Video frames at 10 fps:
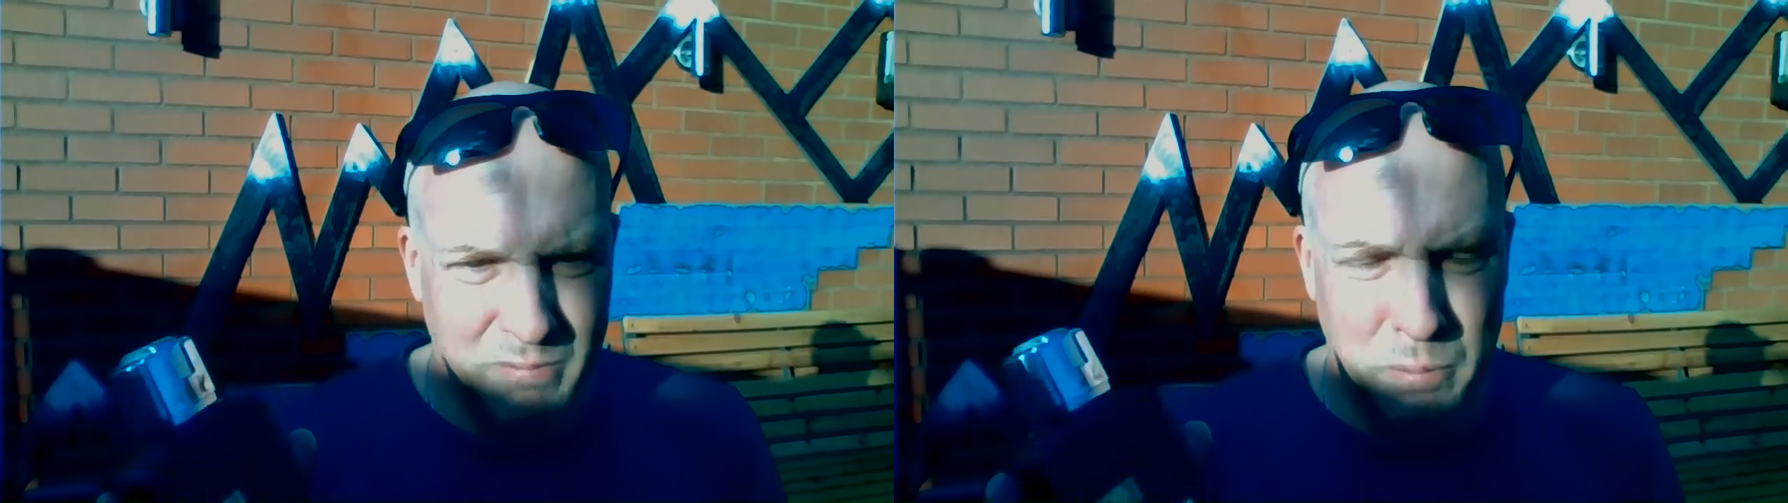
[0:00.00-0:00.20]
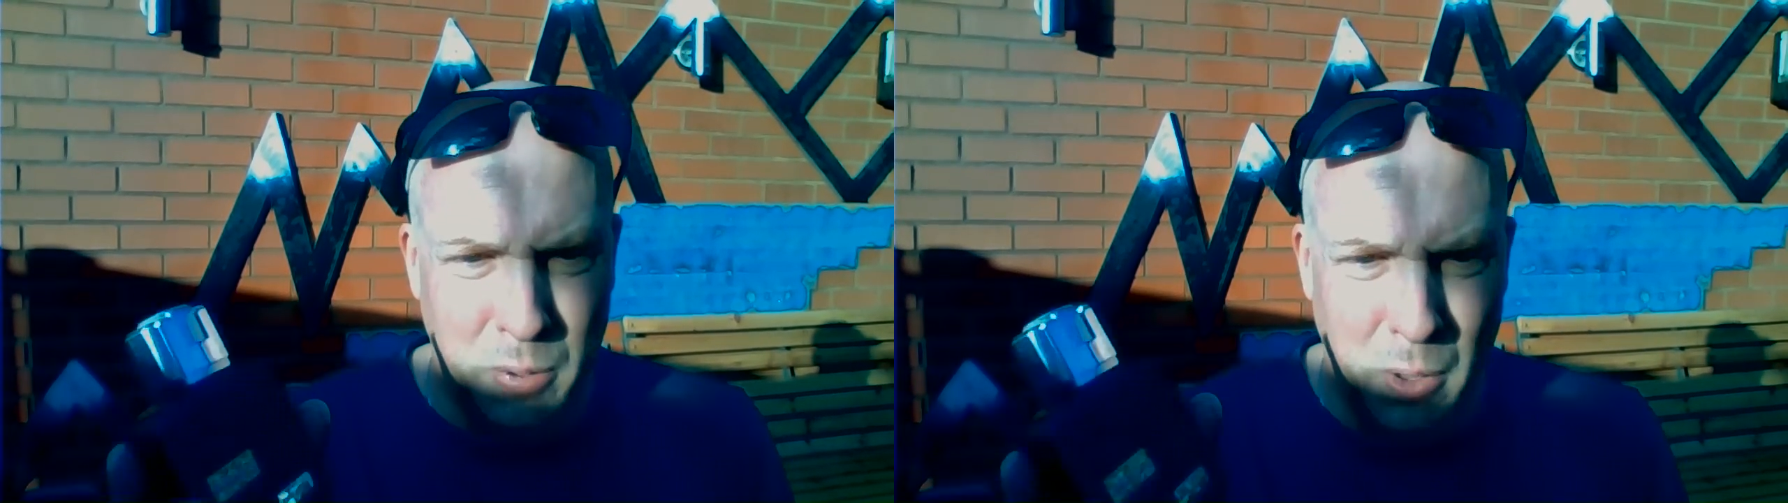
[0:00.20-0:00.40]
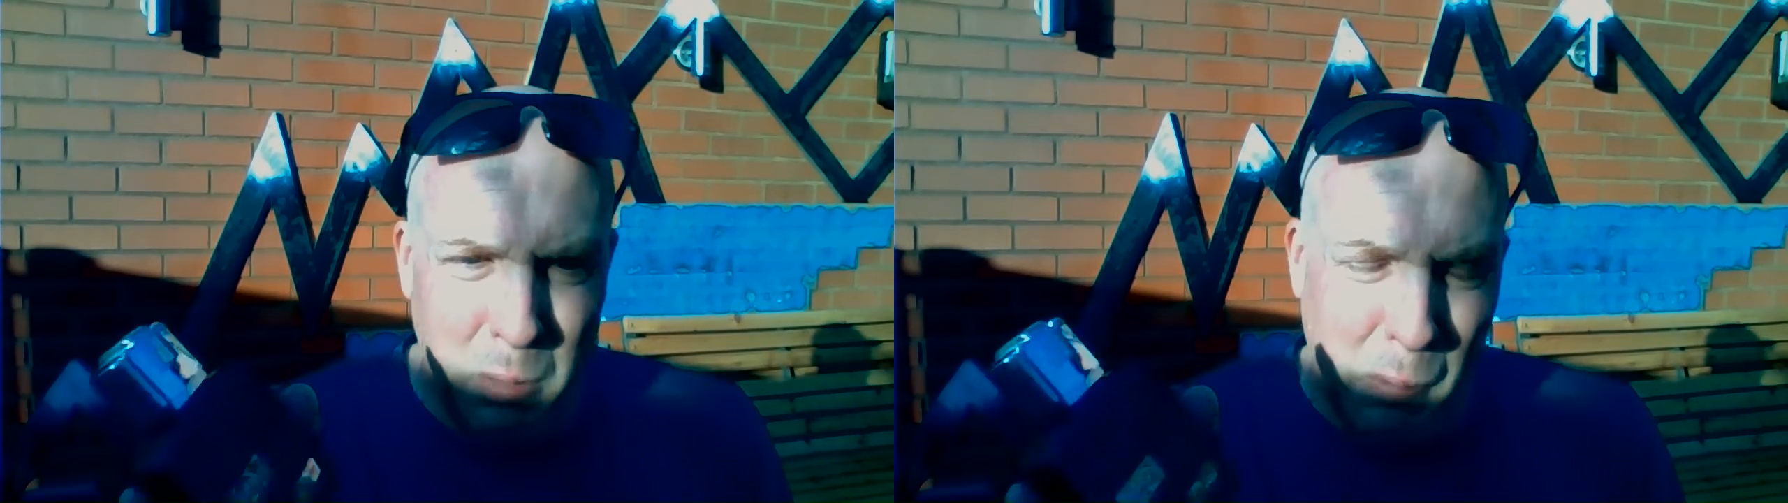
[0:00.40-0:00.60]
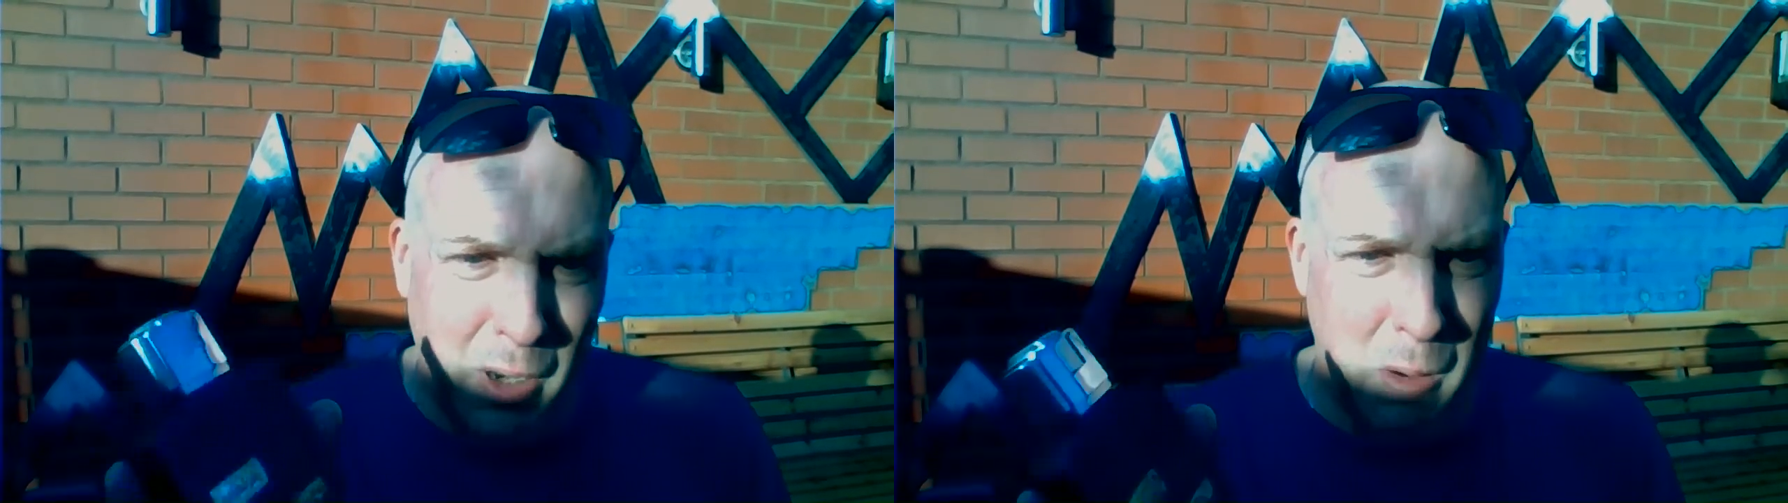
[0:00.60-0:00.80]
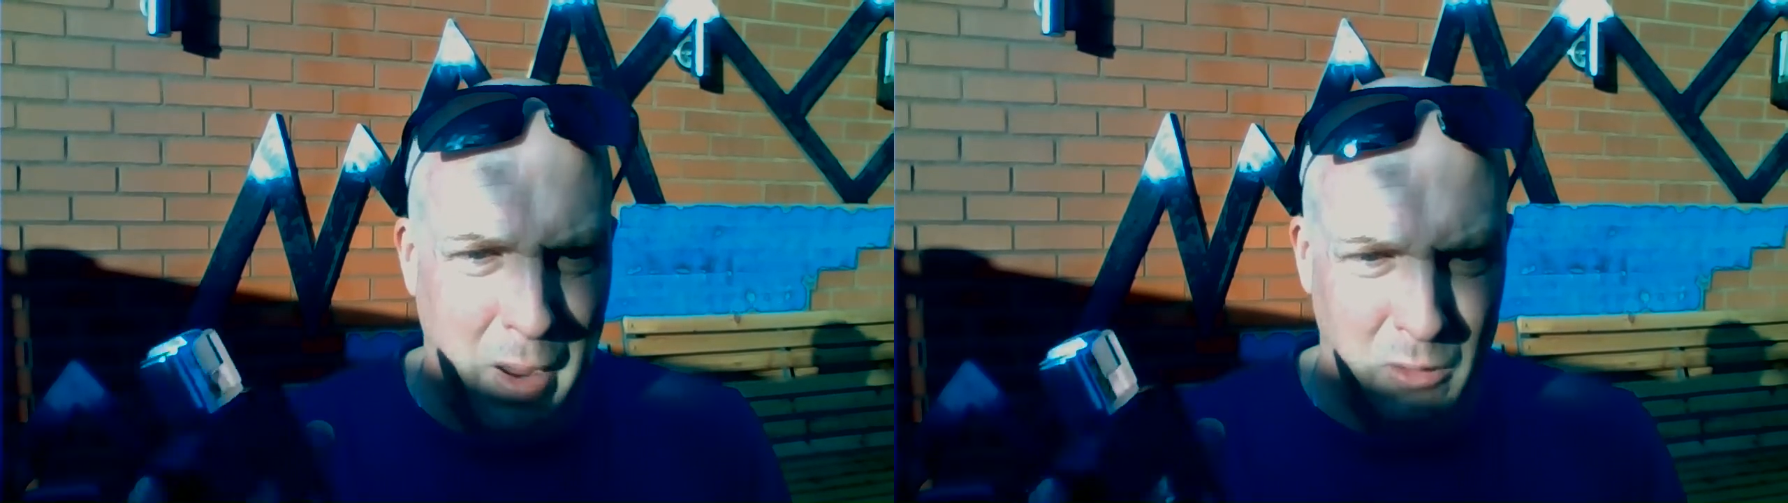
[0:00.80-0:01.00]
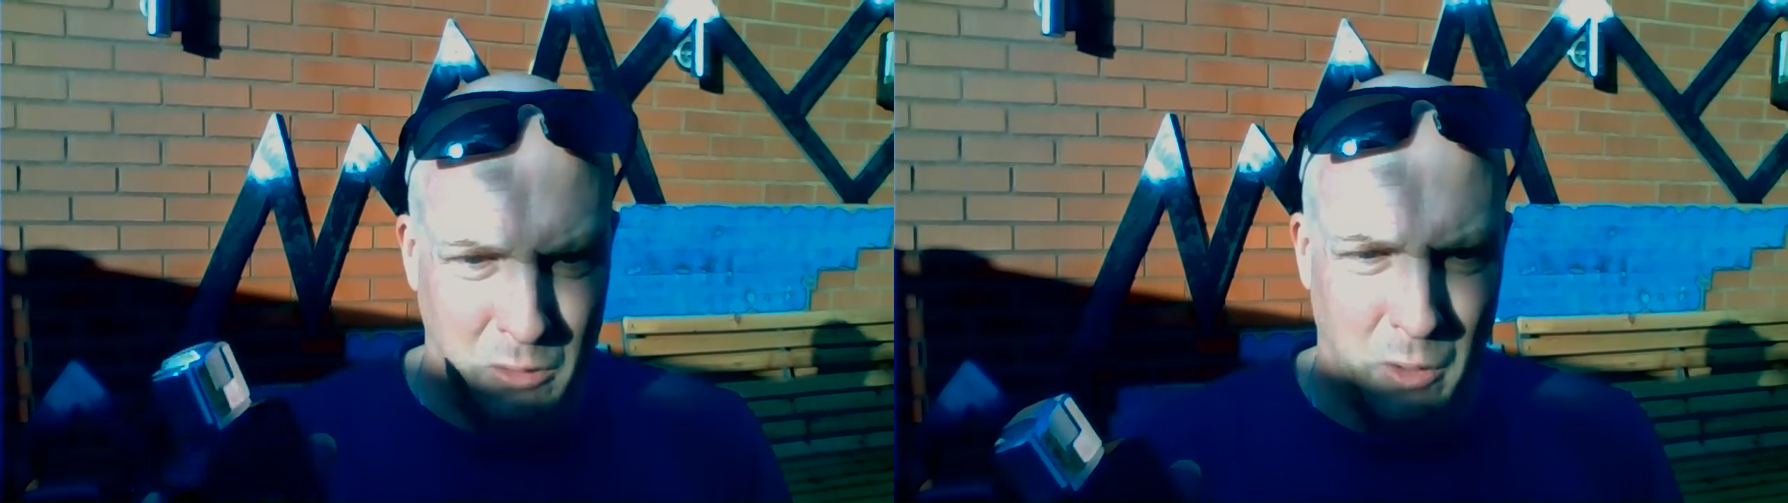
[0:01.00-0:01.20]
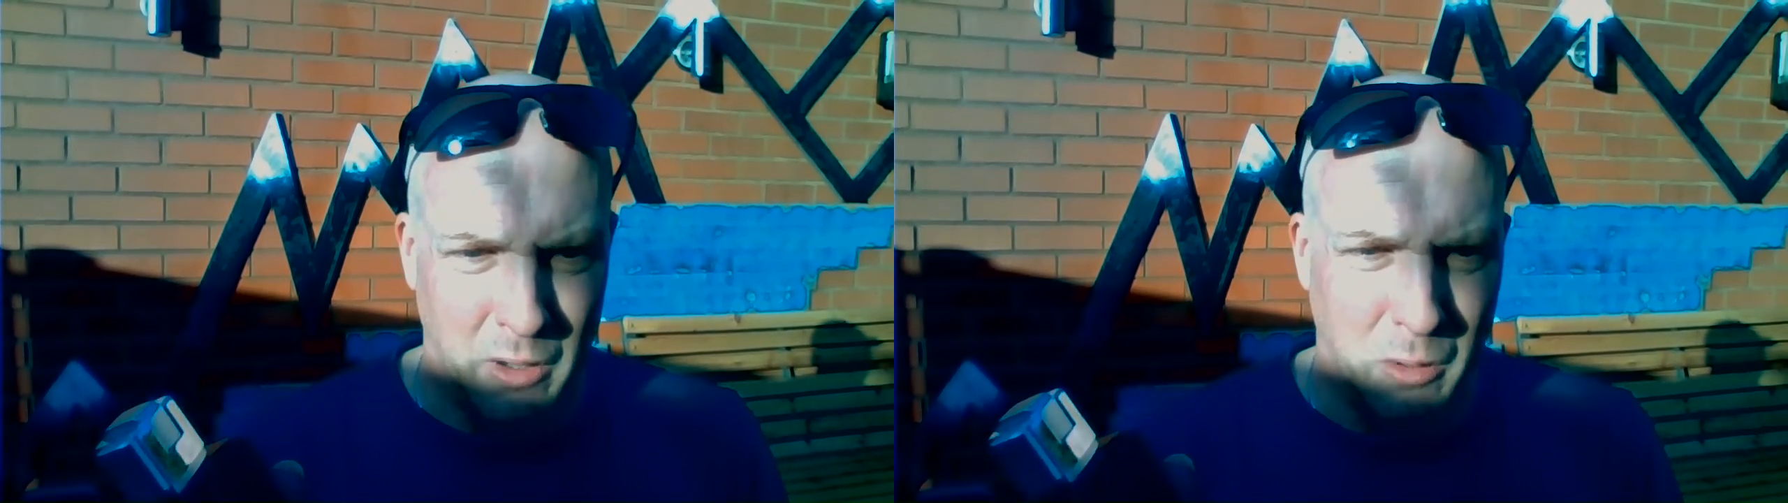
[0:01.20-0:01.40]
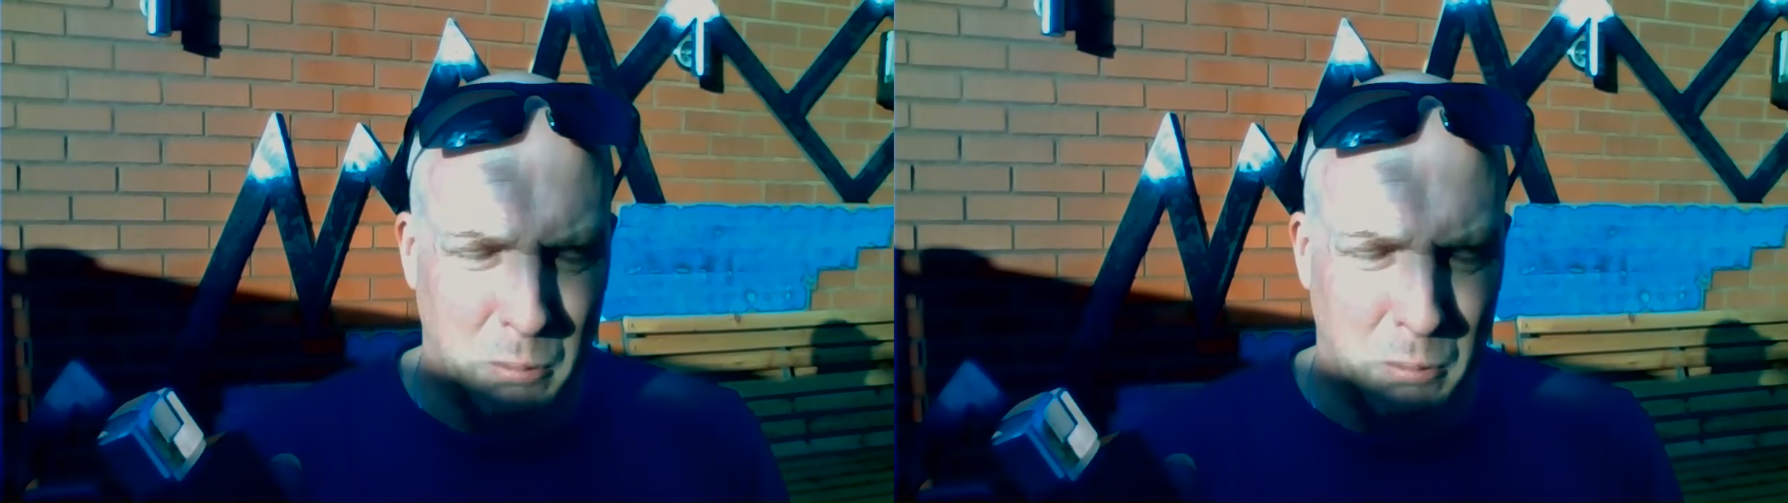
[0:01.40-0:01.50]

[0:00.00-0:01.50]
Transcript: probably about twice the